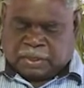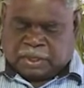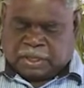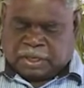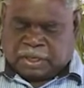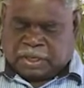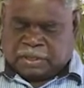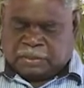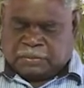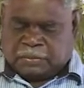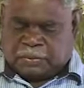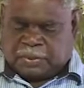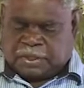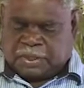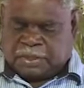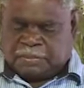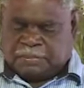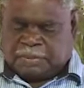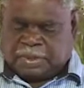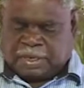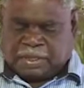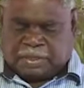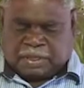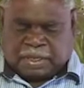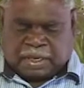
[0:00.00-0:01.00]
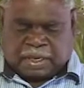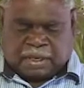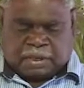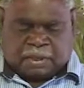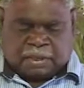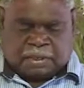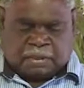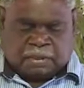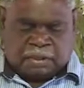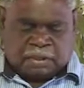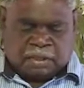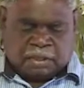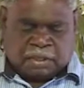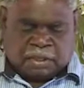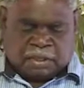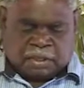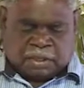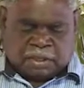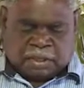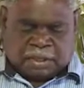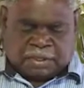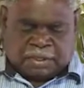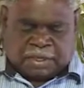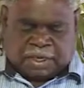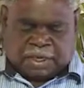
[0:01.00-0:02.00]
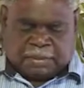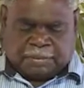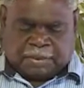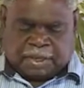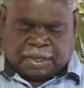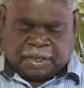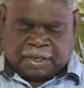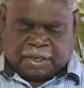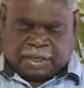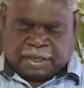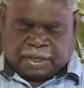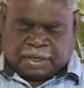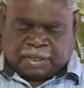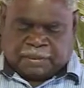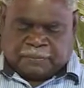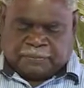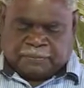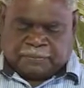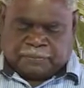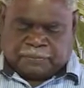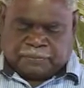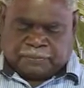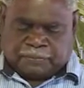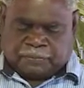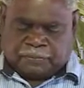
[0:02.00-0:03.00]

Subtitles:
as we spent our days